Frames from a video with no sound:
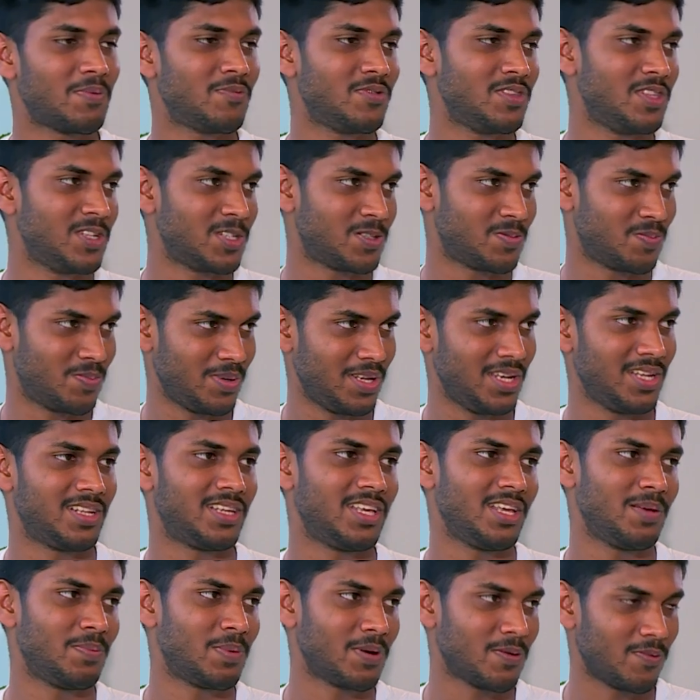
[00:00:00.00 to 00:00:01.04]
up with the speed,
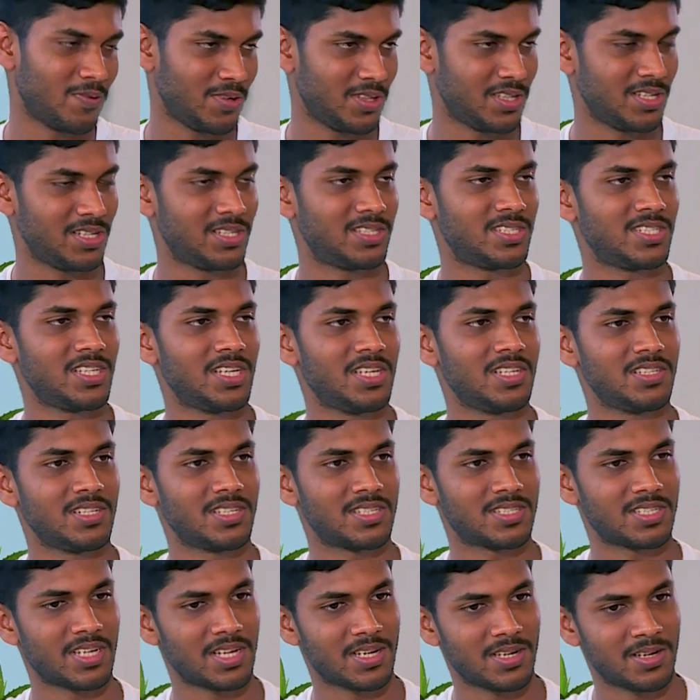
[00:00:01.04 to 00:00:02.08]
keep up with the
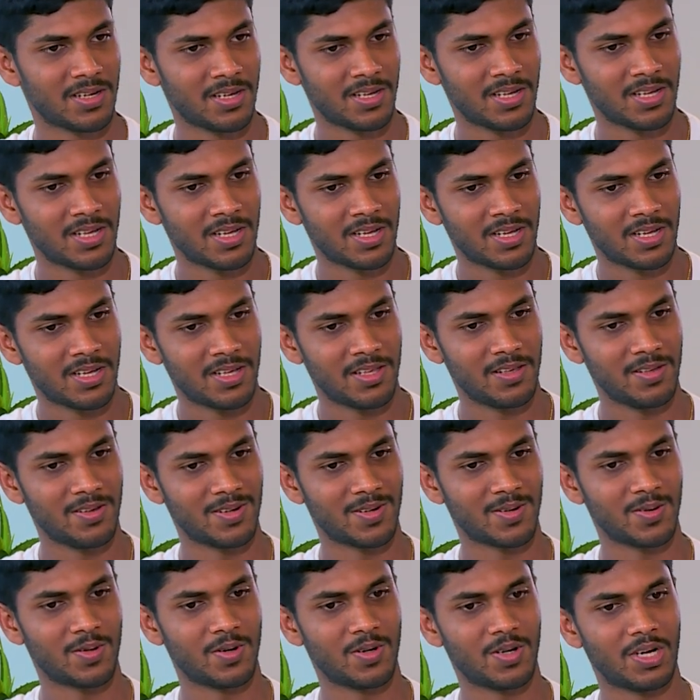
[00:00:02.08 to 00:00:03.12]
changes, and
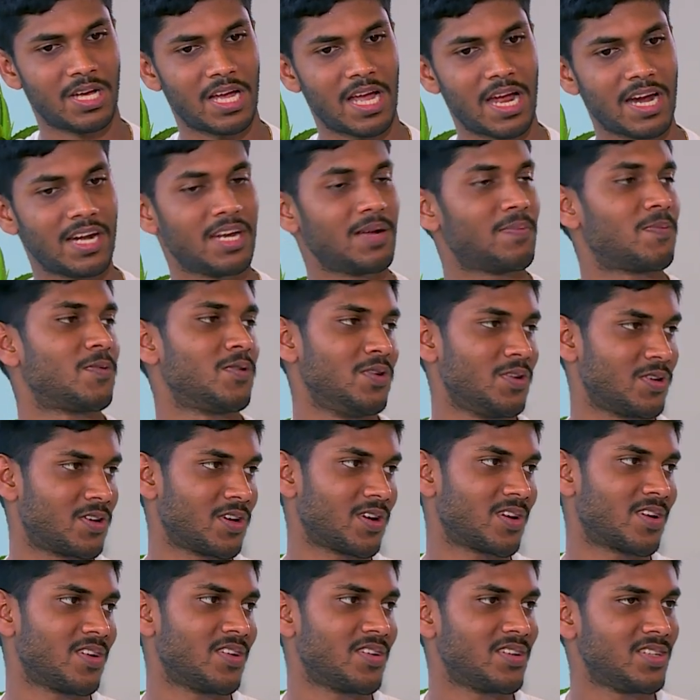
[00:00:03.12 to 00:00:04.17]
you know, adapt to new
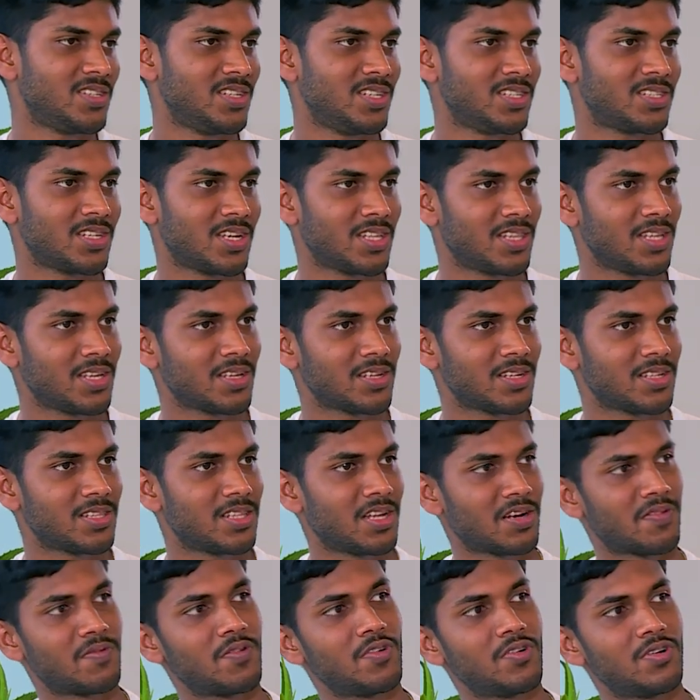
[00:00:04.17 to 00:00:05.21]
technologies, I think
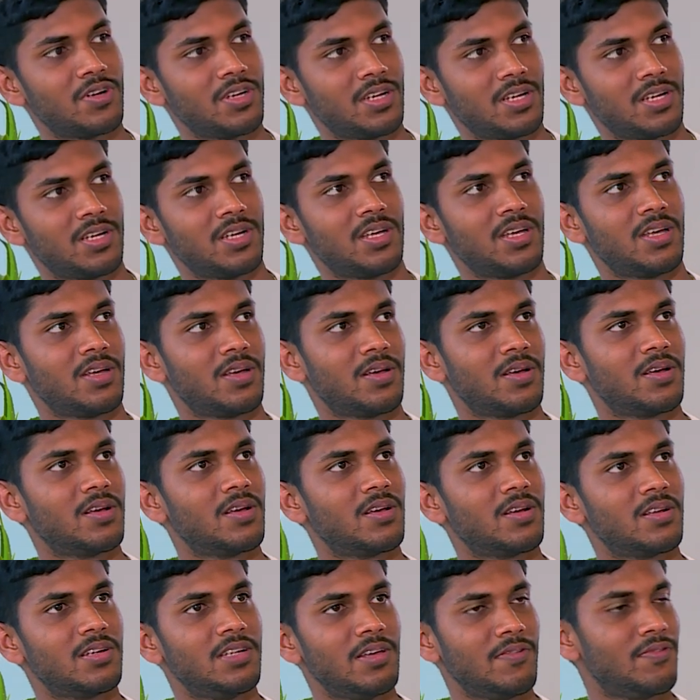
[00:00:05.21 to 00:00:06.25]
that would
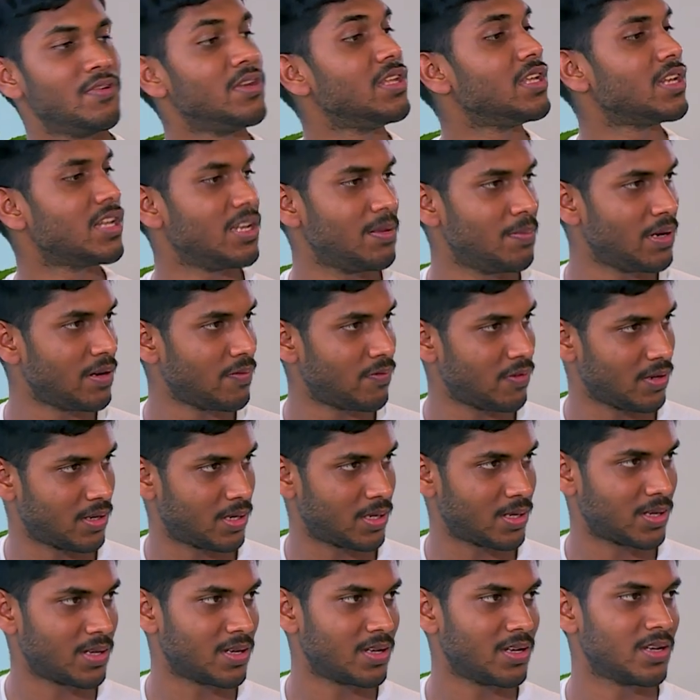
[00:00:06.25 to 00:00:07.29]
definitely
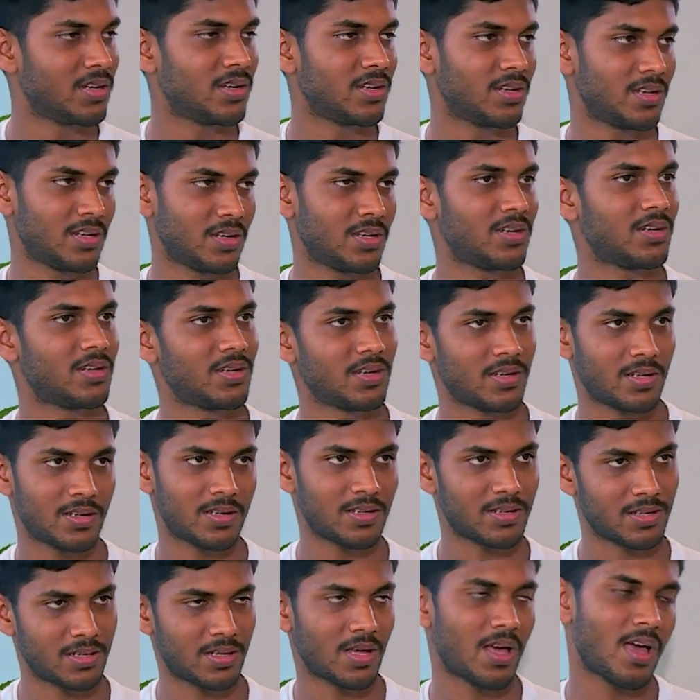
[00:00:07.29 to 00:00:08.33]
benefit
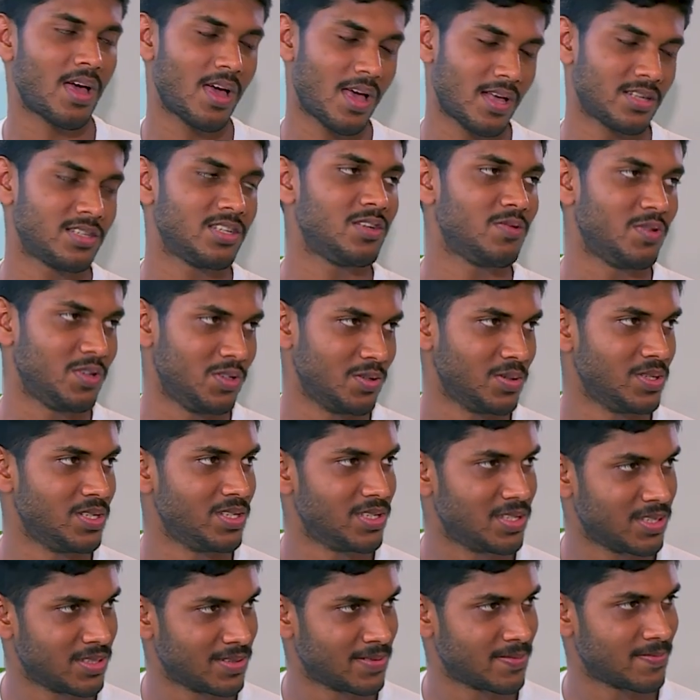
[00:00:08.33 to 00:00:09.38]
as
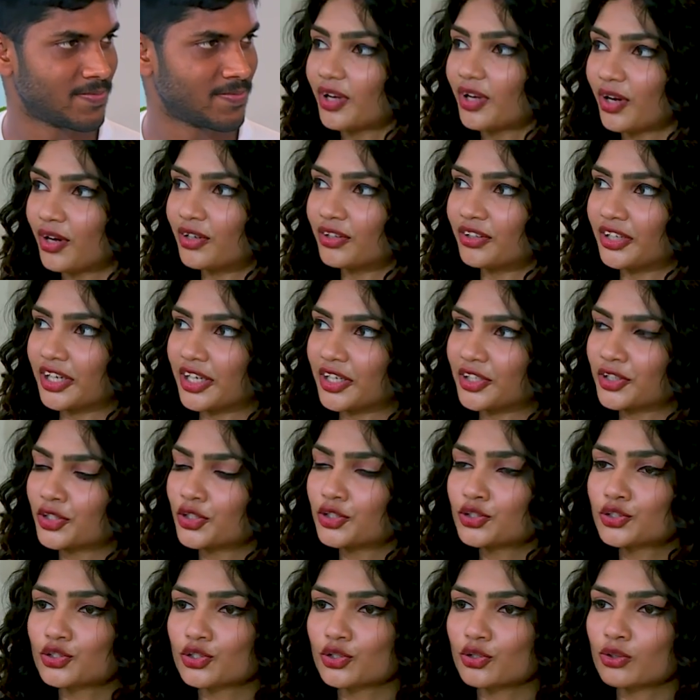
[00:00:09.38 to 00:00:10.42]
individuals. All right.
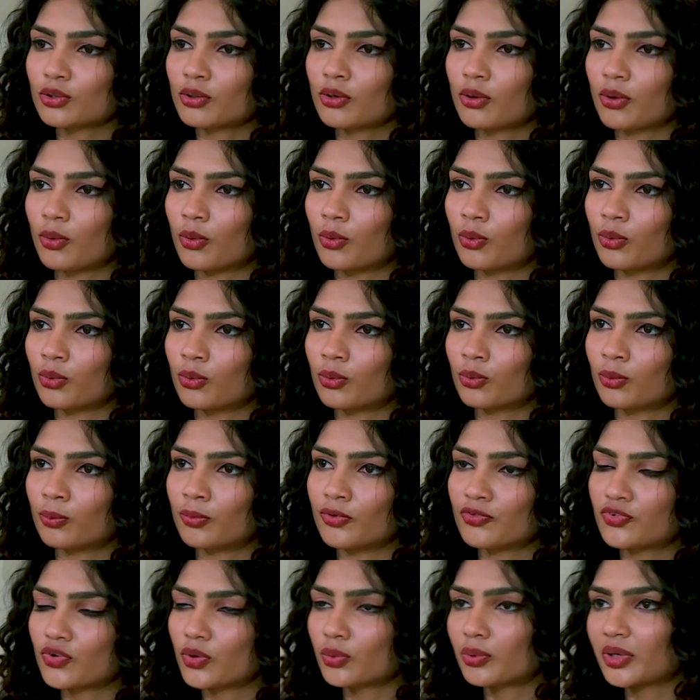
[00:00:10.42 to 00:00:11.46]
So
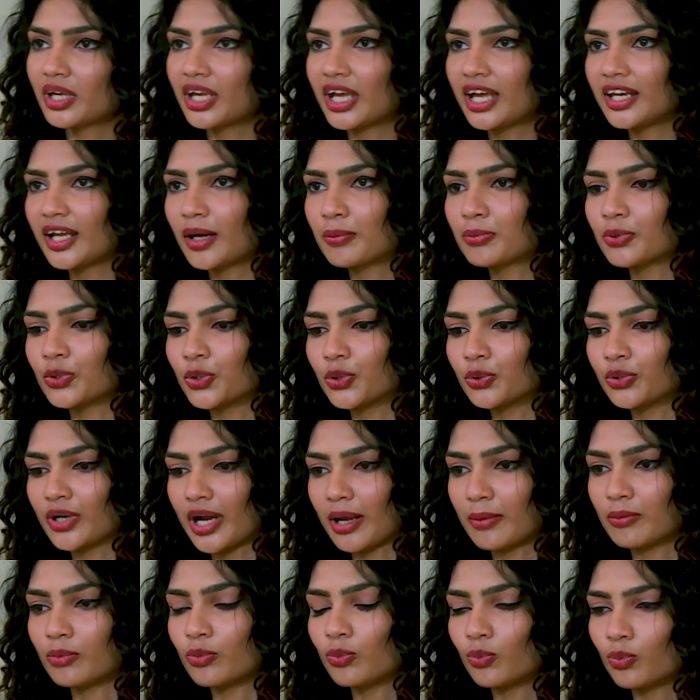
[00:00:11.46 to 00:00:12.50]
before we end our
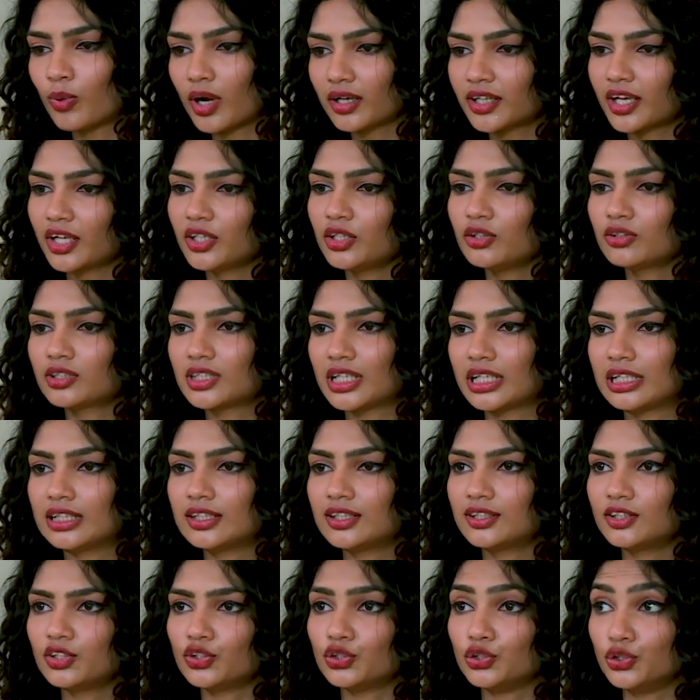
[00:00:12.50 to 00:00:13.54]
program, what can you
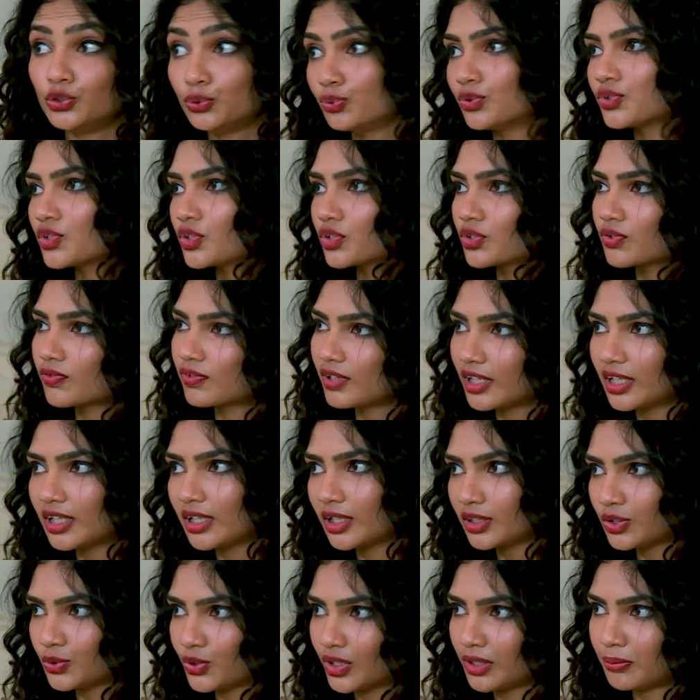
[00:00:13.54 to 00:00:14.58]
tell the users of
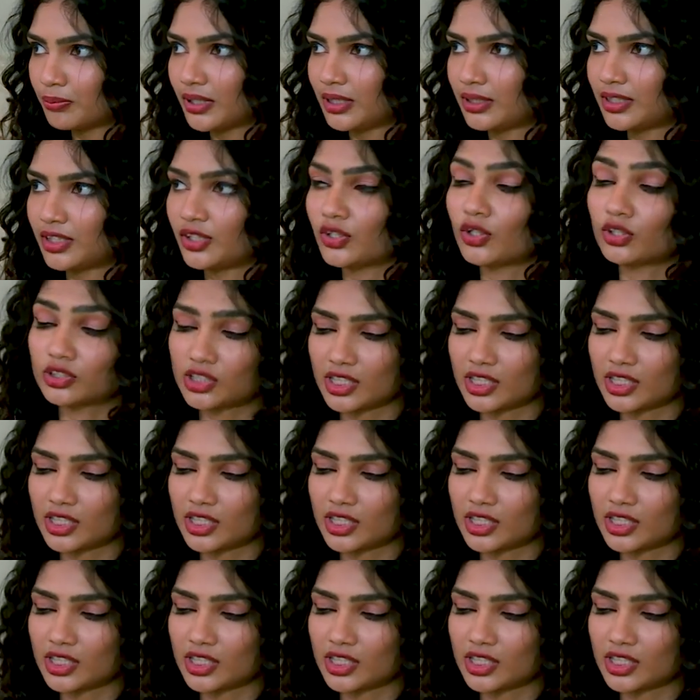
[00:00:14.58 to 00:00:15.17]
LinguaGPT or